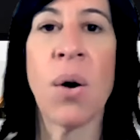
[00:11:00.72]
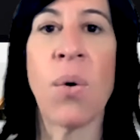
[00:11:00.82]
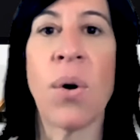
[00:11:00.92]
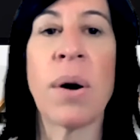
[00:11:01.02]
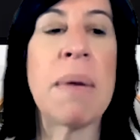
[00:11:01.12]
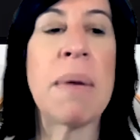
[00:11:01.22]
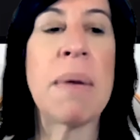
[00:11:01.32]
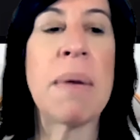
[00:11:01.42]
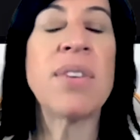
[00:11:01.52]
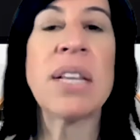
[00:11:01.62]
or
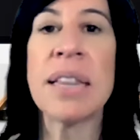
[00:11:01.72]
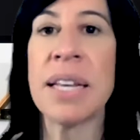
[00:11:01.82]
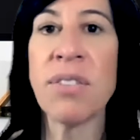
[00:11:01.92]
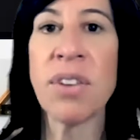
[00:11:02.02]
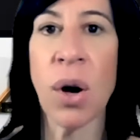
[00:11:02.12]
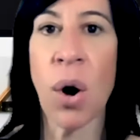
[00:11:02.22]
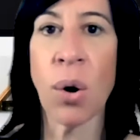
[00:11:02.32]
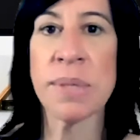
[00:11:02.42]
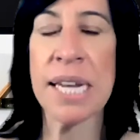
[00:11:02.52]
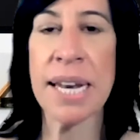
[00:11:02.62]
maybe even live in a
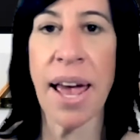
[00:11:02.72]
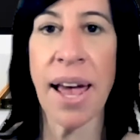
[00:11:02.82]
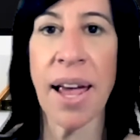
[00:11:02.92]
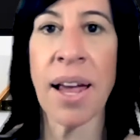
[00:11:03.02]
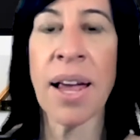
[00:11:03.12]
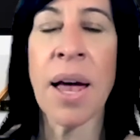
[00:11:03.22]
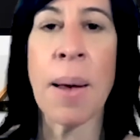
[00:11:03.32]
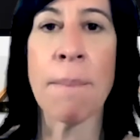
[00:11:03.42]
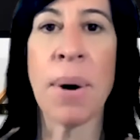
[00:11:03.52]
home today,